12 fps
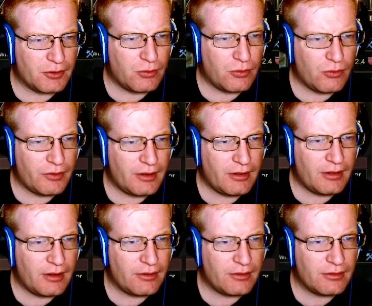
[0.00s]
quarry
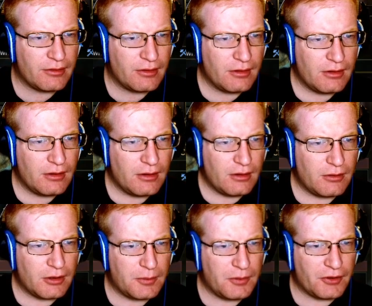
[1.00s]
there.
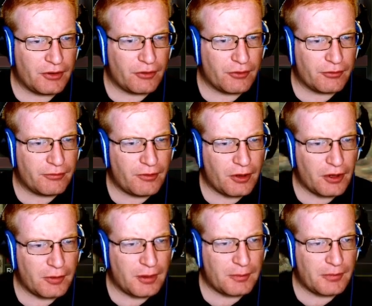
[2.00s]
Build another
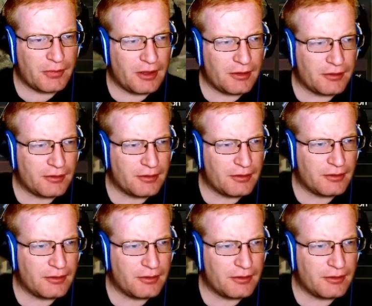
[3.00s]
farm up there.